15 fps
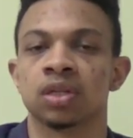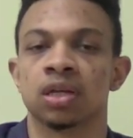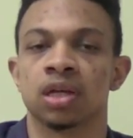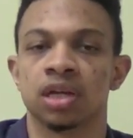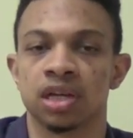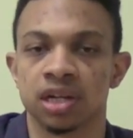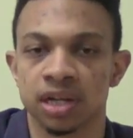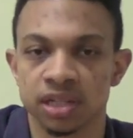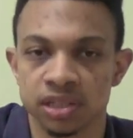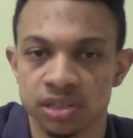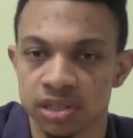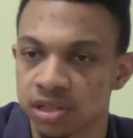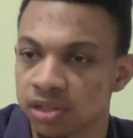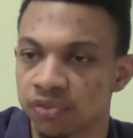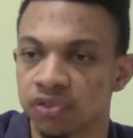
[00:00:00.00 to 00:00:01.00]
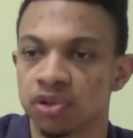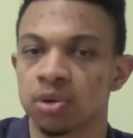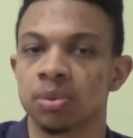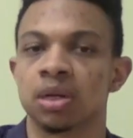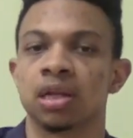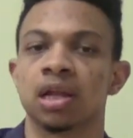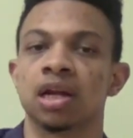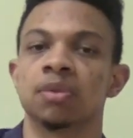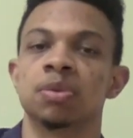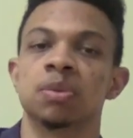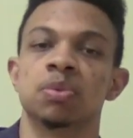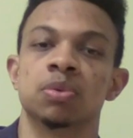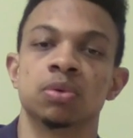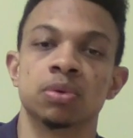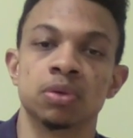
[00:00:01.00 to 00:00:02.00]
connected to this film, and a lot of
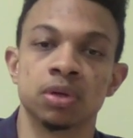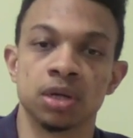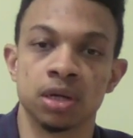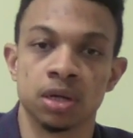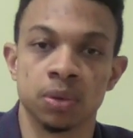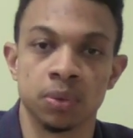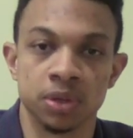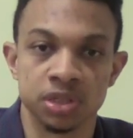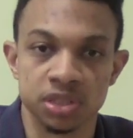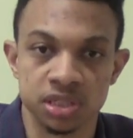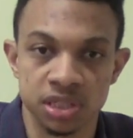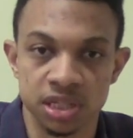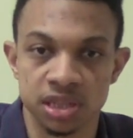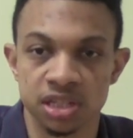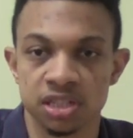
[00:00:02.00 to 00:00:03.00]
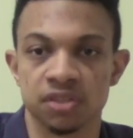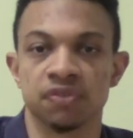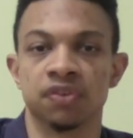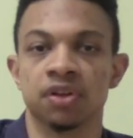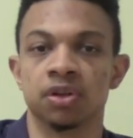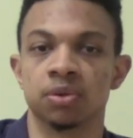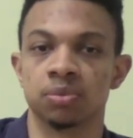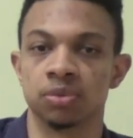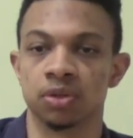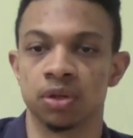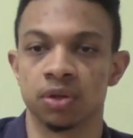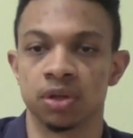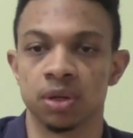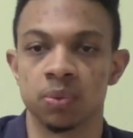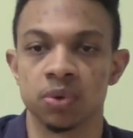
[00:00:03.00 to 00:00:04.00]
people want to see this film. You know,
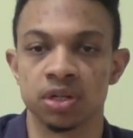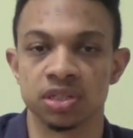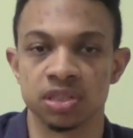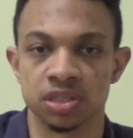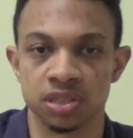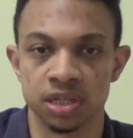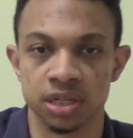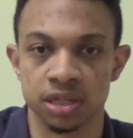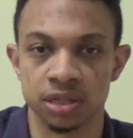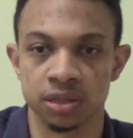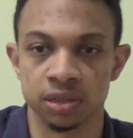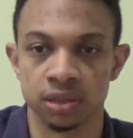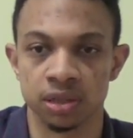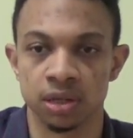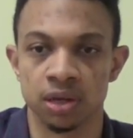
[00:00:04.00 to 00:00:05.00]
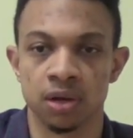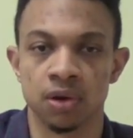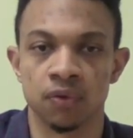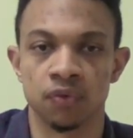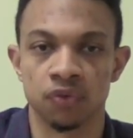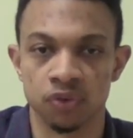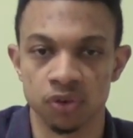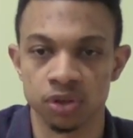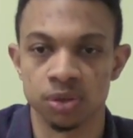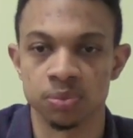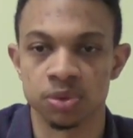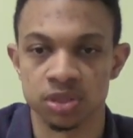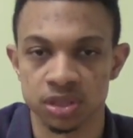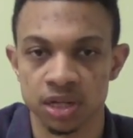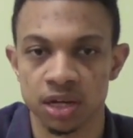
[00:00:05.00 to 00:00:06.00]
they want to see for
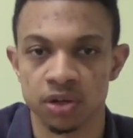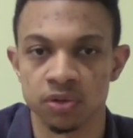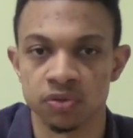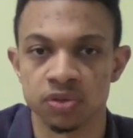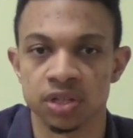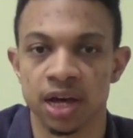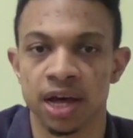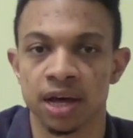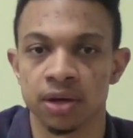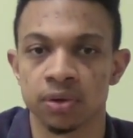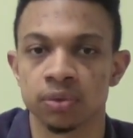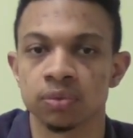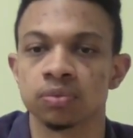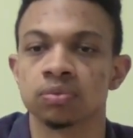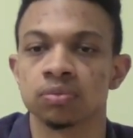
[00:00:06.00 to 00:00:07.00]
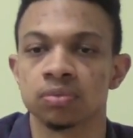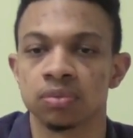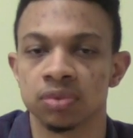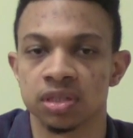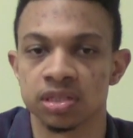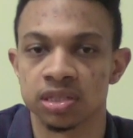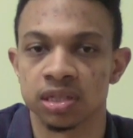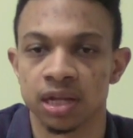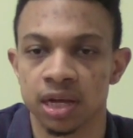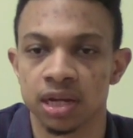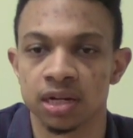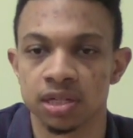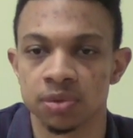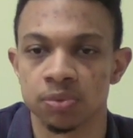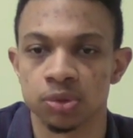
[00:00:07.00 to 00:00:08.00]
themselves how this land is
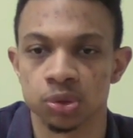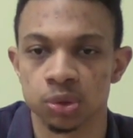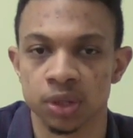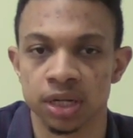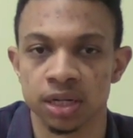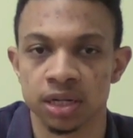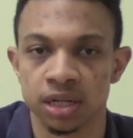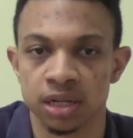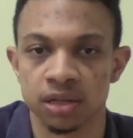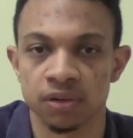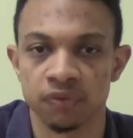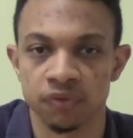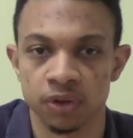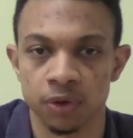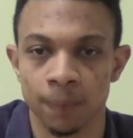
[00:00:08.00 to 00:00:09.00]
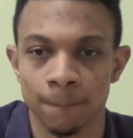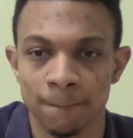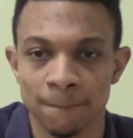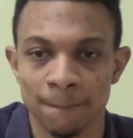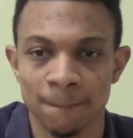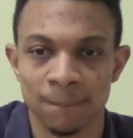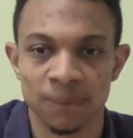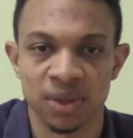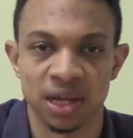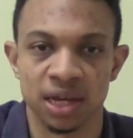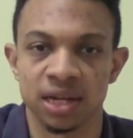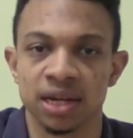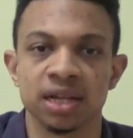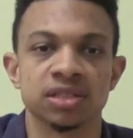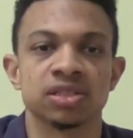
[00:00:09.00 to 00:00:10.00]
portrayed in the film. And
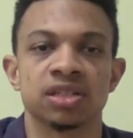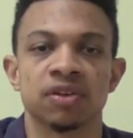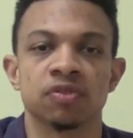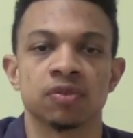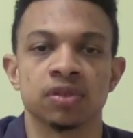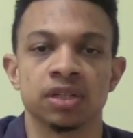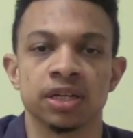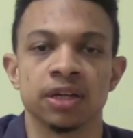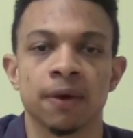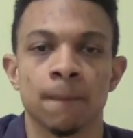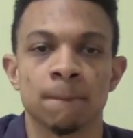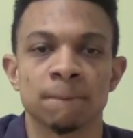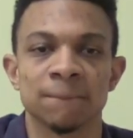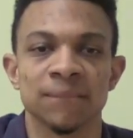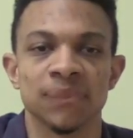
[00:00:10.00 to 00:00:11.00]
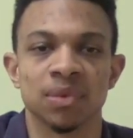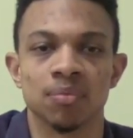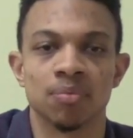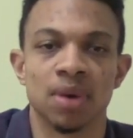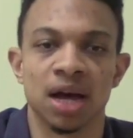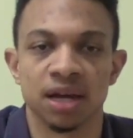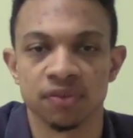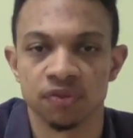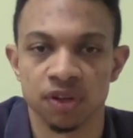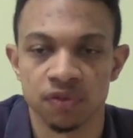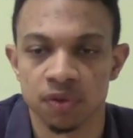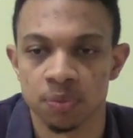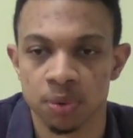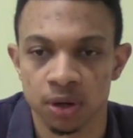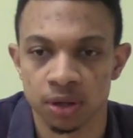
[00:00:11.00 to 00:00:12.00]
that's definitely my favorite
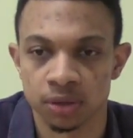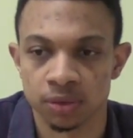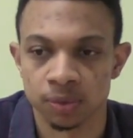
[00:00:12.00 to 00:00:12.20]
part